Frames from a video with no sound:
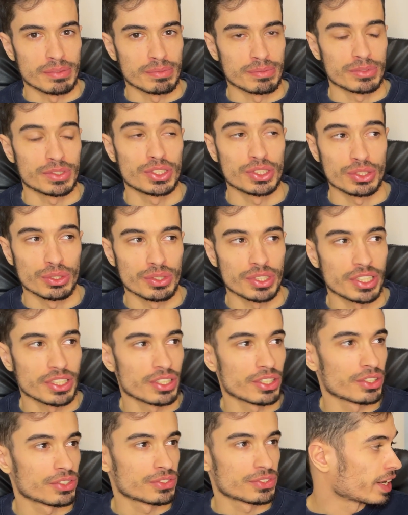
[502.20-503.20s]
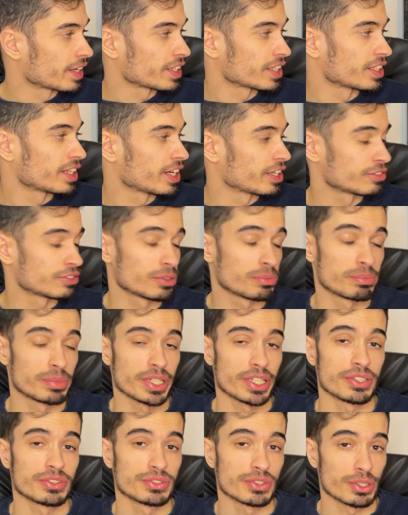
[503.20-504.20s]
soon enough I can have a
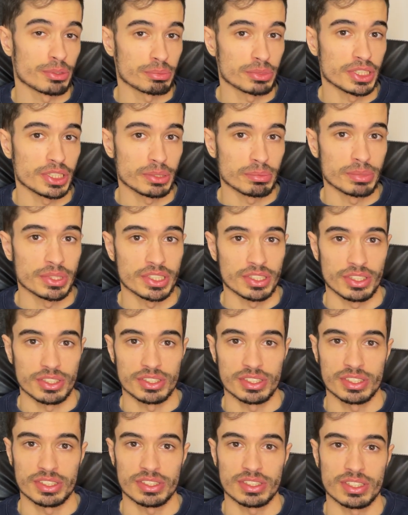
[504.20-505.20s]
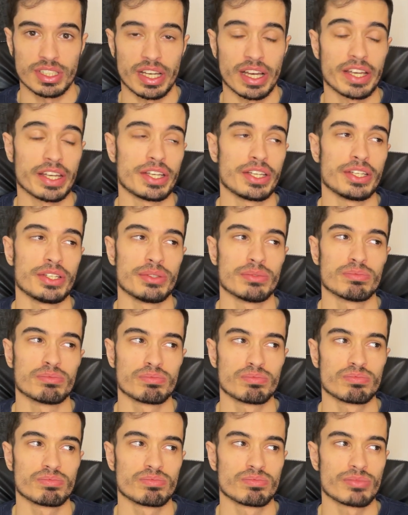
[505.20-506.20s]
pair for me, because I
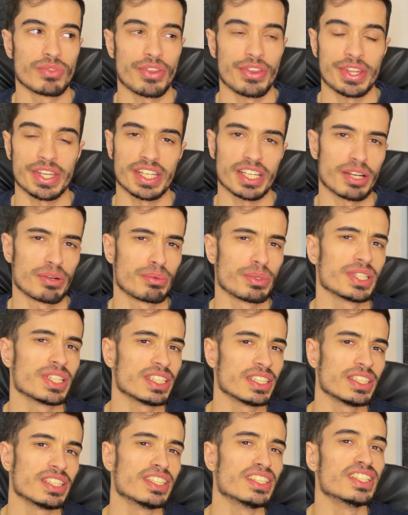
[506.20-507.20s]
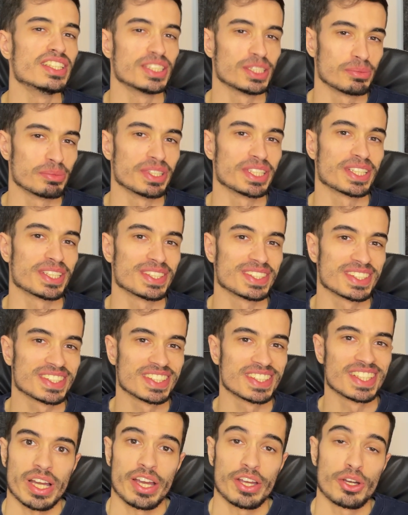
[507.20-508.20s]
think I really need these speakers.
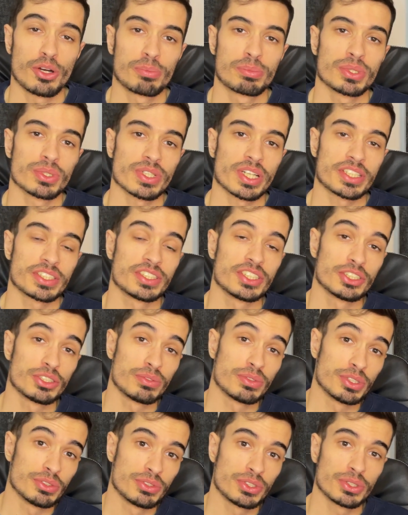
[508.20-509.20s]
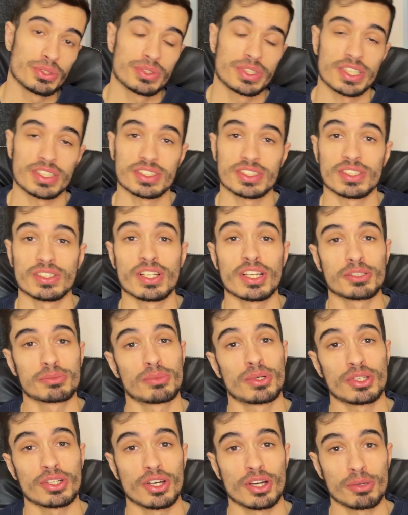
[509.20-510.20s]
I hope you liked this review. There's a lot
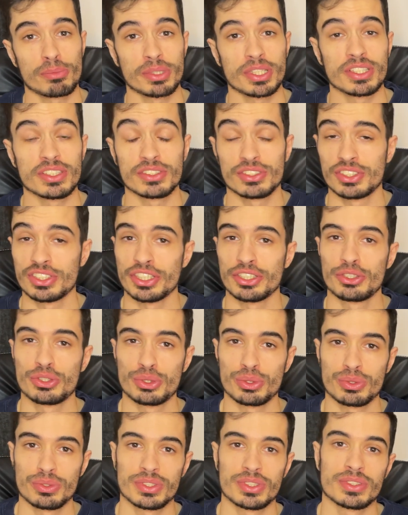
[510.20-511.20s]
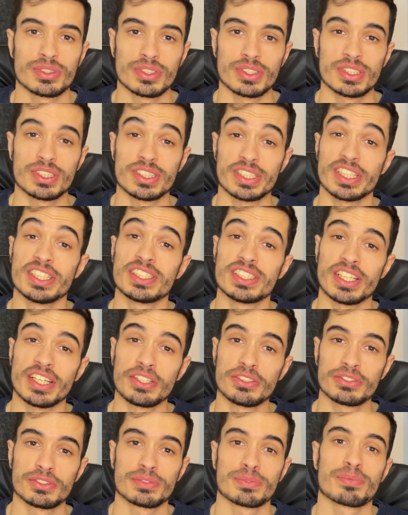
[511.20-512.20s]
more coming. Stay tuned, stay
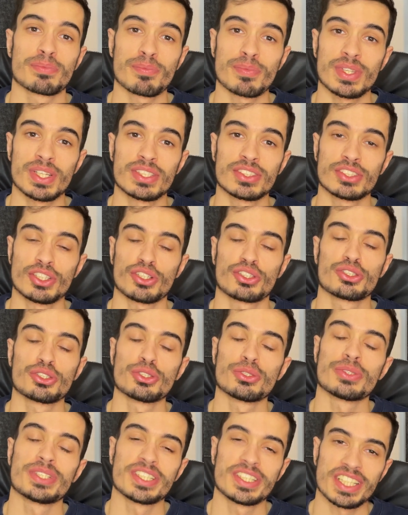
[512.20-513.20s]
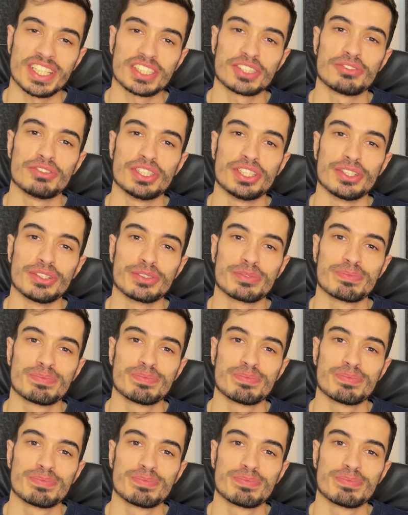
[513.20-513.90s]
safe. Talk to you in the next video.